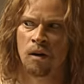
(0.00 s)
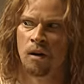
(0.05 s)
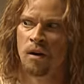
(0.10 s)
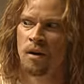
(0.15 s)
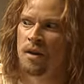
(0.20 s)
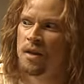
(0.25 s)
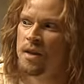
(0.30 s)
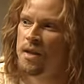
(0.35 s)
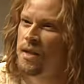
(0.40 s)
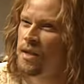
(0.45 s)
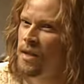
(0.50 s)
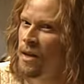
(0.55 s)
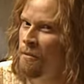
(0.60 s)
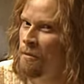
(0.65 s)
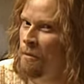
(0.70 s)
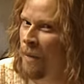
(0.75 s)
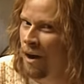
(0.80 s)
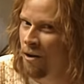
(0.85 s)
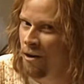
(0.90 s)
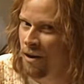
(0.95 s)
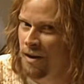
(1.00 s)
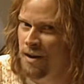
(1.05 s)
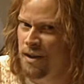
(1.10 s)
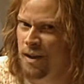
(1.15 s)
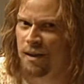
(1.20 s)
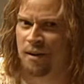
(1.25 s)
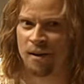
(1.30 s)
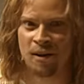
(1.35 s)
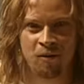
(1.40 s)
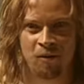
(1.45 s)

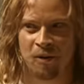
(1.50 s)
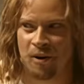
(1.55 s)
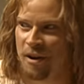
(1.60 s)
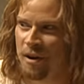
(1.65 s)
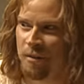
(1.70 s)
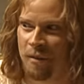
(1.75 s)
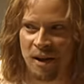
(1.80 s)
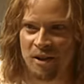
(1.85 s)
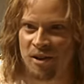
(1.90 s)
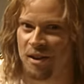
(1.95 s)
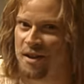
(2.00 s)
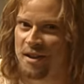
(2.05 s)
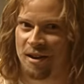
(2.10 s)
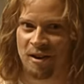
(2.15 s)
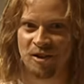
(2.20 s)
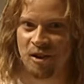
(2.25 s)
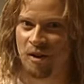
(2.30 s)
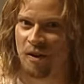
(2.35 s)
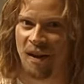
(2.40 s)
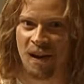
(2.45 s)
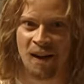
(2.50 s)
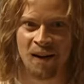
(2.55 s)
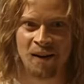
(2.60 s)
Samaritan, if you can imagine such a thing.